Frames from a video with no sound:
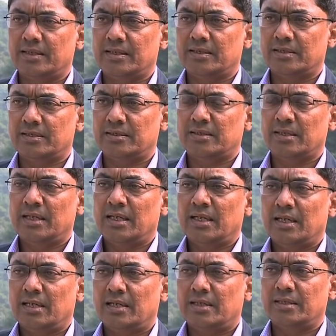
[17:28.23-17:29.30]
It is
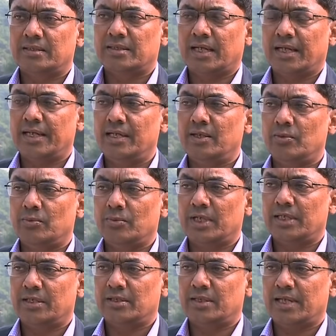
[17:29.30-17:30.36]
uh, designed
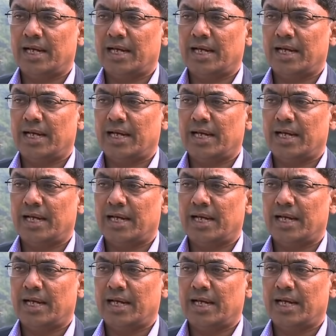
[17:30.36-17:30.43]
with